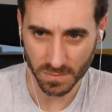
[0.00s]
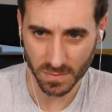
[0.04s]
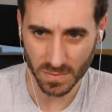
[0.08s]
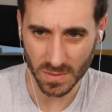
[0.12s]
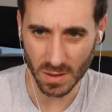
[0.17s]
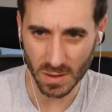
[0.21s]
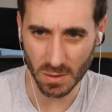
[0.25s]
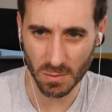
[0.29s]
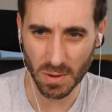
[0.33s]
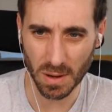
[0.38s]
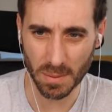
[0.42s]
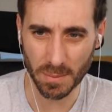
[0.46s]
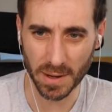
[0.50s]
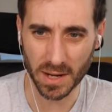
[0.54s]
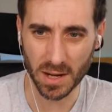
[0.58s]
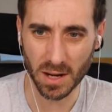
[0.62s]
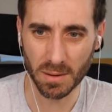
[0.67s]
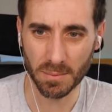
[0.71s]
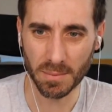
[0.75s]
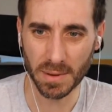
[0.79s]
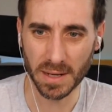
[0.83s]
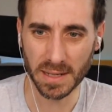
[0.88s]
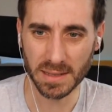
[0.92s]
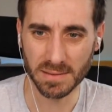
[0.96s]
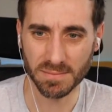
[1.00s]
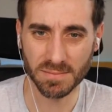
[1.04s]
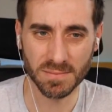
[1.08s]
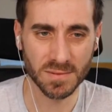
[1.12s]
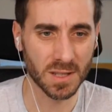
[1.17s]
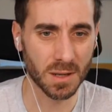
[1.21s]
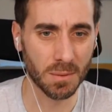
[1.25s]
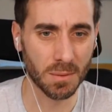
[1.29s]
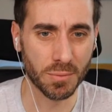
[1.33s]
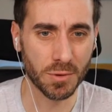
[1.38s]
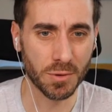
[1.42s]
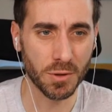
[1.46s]
Wow, my
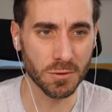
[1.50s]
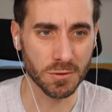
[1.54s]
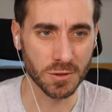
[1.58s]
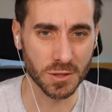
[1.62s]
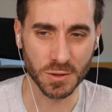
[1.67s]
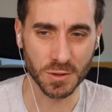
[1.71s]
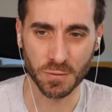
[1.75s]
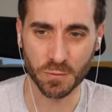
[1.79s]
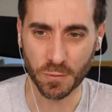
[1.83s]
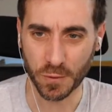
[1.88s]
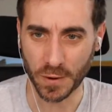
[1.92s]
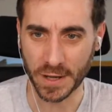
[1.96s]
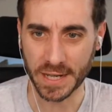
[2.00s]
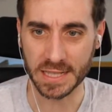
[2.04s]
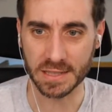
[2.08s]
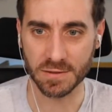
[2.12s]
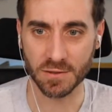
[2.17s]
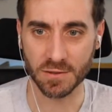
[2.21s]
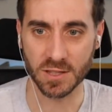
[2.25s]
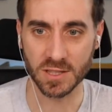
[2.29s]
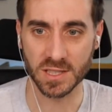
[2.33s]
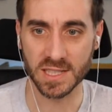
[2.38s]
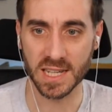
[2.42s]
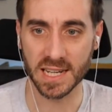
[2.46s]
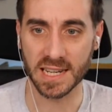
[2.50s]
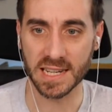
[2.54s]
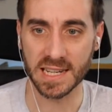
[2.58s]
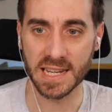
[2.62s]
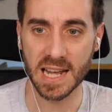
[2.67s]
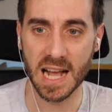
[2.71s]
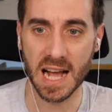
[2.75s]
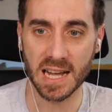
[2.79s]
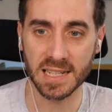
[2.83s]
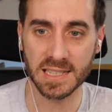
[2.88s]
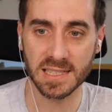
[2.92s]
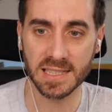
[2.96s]
computer just freaked for a second.
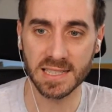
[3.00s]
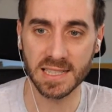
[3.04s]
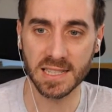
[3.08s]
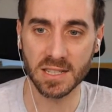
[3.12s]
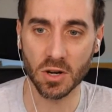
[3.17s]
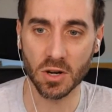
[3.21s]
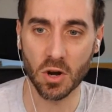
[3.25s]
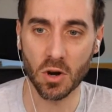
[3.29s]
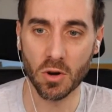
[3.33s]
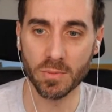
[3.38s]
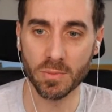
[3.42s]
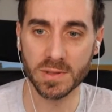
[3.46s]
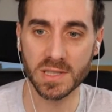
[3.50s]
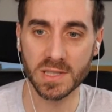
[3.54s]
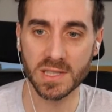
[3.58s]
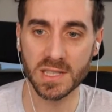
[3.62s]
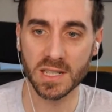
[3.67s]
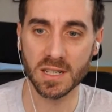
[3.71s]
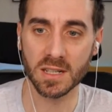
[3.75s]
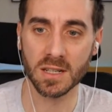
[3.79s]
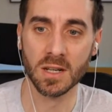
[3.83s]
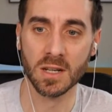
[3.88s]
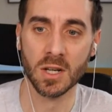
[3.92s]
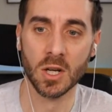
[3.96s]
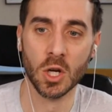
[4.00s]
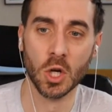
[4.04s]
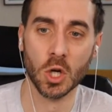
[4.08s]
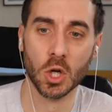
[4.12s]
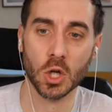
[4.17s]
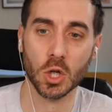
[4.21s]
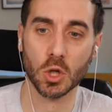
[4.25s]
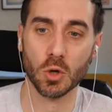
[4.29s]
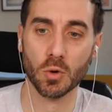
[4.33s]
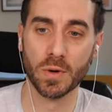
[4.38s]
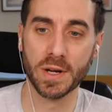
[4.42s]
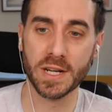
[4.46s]
Yachty's here. Homie's here.
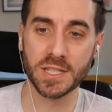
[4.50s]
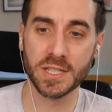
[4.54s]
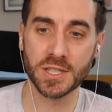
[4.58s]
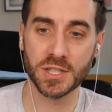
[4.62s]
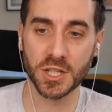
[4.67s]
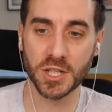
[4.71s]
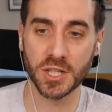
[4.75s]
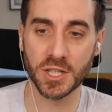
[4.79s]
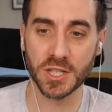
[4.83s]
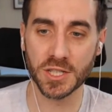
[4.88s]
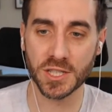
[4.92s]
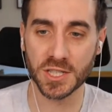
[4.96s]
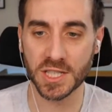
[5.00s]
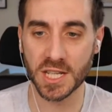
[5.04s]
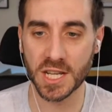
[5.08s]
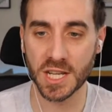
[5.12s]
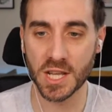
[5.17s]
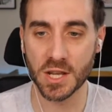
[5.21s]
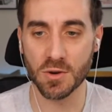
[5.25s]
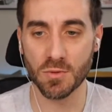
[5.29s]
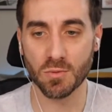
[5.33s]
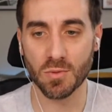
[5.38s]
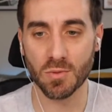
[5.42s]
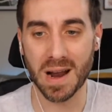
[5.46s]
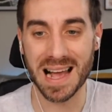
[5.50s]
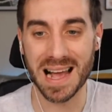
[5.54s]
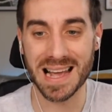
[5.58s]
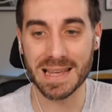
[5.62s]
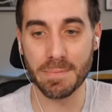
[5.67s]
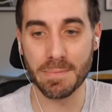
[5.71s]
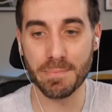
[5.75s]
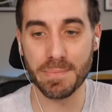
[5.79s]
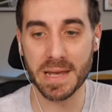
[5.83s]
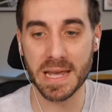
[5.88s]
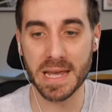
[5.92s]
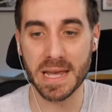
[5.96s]
Luis, good to see you.
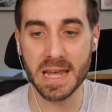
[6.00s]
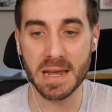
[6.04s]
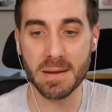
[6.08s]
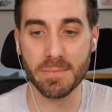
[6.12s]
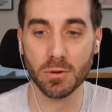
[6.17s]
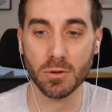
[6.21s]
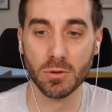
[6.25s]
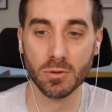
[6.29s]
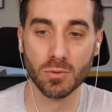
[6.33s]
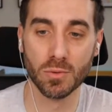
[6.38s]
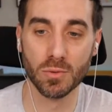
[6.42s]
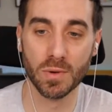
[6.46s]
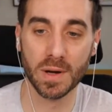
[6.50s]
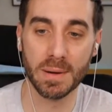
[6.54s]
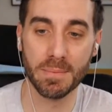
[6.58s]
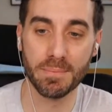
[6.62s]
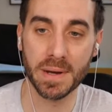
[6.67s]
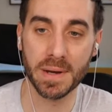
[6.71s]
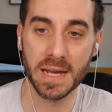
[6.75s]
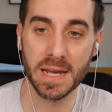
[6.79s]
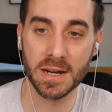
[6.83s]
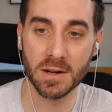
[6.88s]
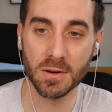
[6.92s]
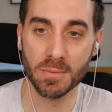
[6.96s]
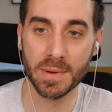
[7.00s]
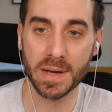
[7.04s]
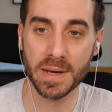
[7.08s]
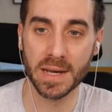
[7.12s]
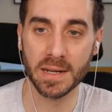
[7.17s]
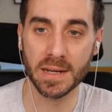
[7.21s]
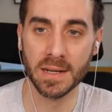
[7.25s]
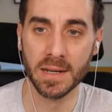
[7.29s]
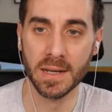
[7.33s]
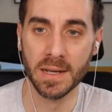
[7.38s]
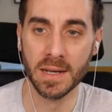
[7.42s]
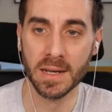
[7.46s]
Ryan B. Boudwin,
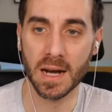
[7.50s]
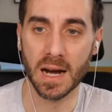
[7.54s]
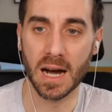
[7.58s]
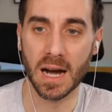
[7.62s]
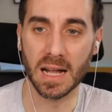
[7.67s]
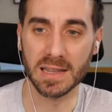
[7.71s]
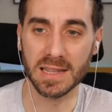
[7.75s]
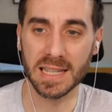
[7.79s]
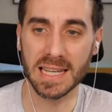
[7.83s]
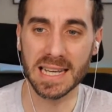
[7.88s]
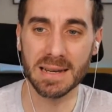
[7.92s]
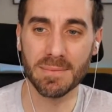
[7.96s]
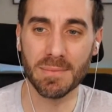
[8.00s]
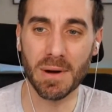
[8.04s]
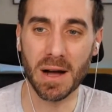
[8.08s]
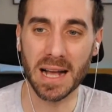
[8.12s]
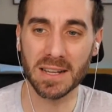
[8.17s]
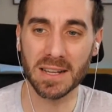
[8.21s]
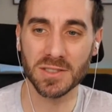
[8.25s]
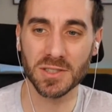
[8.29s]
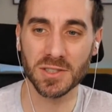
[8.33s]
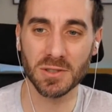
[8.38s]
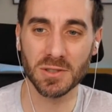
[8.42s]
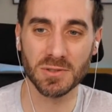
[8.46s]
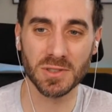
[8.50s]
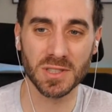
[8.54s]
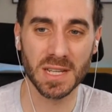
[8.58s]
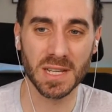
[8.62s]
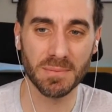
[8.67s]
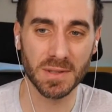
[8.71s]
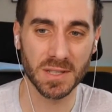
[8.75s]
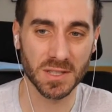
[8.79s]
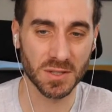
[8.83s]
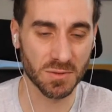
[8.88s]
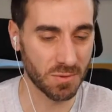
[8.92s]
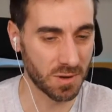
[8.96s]
Peterman. Liam, I also skipped
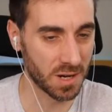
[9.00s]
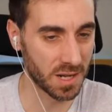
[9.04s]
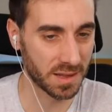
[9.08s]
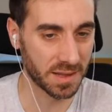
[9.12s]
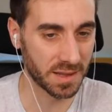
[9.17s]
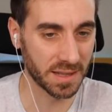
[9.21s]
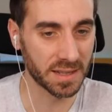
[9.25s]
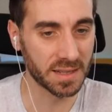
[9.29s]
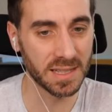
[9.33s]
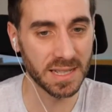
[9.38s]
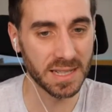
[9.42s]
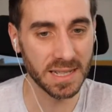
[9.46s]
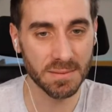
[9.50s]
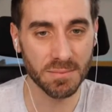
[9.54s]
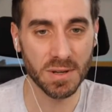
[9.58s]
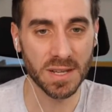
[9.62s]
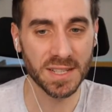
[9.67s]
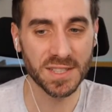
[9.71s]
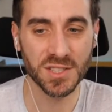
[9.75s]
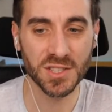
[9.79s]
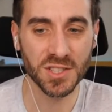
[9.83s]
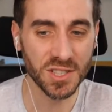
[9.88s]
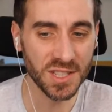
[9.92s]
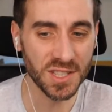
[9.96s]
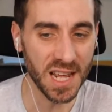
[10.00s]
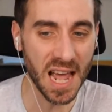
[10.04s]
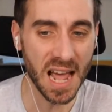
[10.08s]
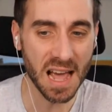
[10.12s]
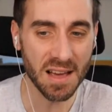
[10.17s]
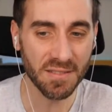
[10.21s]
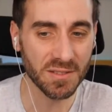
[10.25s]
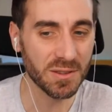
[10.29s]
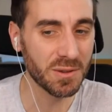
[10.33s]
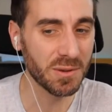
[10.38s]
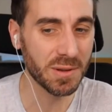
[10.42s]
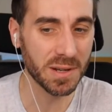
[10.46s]
this one, I think. Liam, it's good to
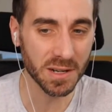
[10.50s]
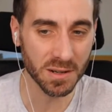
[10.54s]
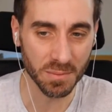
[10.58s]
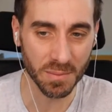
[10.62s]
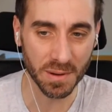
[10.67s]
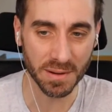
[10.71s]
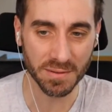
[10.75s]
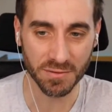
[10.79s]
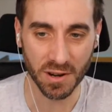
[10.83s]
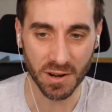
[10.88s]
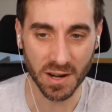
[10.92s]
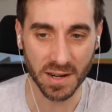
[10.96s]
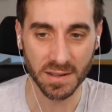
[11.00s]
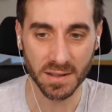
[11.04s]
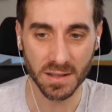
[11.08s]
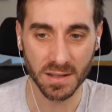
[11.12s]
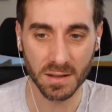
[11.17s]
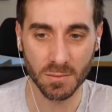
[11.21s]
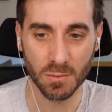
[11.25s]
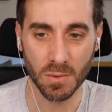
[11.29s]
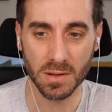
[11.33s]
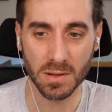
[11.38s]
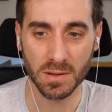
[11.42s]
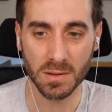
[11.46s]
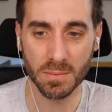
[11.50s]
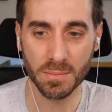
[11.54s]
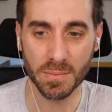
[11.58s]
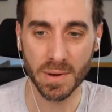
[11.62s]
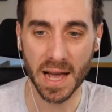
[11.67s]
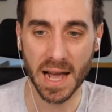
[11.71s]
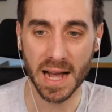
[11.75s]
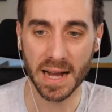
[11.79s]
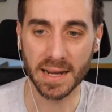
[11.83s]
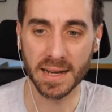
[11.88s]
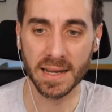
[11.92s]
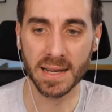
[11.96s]
have you here, my friend. Welcome
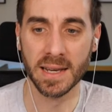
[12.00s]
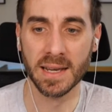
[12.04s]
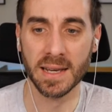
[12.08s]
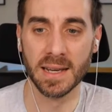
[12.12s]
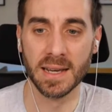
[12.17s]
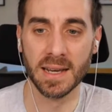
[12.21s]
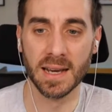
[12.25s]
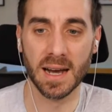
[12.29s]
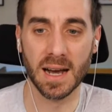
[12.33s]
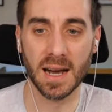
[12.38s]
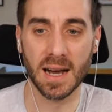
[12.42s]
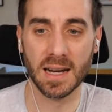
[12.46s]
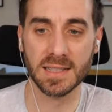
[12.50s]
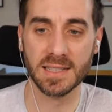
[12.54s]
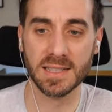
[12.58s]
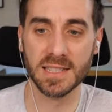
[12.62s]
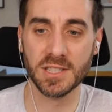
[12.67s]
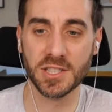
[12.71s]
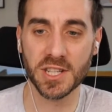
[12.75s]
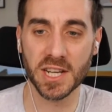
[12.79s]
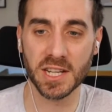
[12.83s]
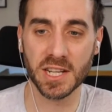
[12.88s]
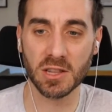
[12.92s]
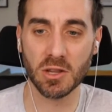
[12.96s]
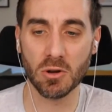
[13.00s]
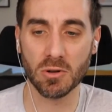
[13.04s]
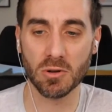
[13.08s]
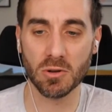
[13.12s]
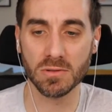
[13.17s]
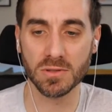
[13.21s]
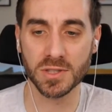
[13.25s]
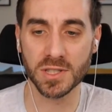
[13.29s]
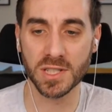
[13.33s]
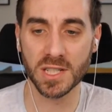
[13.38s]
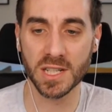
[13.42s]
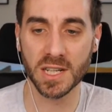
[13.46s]
back. DJ
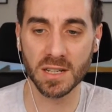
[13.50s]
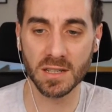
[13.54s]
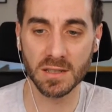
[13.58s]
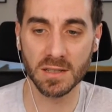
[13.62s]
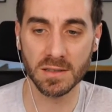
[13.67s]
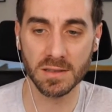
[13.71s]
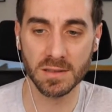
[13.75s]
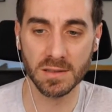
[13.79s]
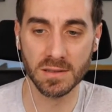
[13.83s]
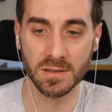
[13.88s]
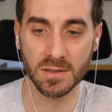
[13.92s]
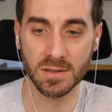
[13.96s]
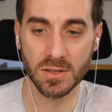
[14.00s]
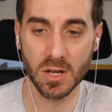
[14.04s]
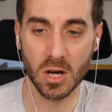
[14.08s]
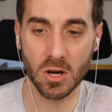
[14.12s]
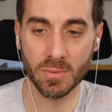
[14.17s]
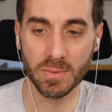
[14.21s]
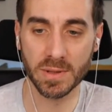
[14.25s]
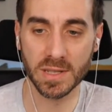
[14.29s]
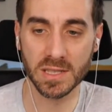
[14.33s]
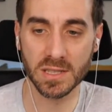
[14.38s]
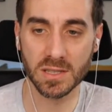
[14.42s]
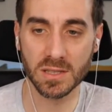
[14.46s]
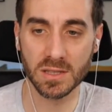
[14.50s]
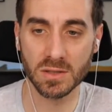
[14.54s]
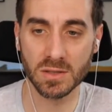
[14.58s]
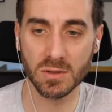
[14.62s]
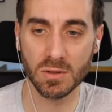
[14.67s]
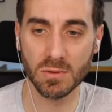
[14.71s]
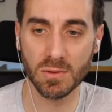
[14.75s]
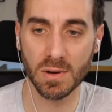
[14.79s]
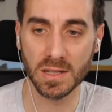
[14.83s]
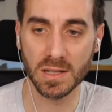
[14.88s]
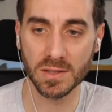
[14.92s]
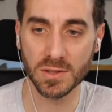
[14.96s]
Locals here. Homies.
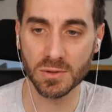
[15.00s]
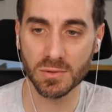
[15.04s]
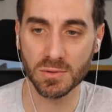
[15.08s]
Who else?